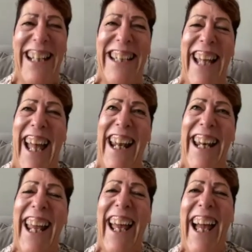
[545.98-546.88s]
said,
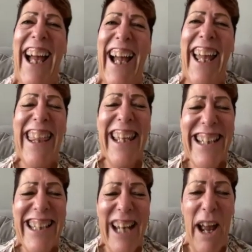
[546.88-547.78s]
I think
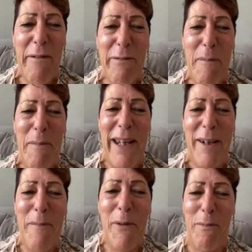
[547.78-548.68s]
it's time for me
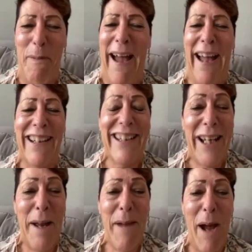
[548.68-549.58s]
to move back because
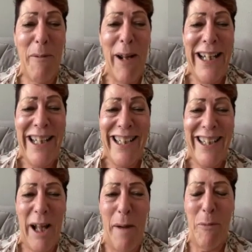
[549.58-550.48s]
I'm not ready to
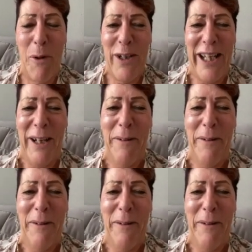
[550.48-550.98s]
stop working.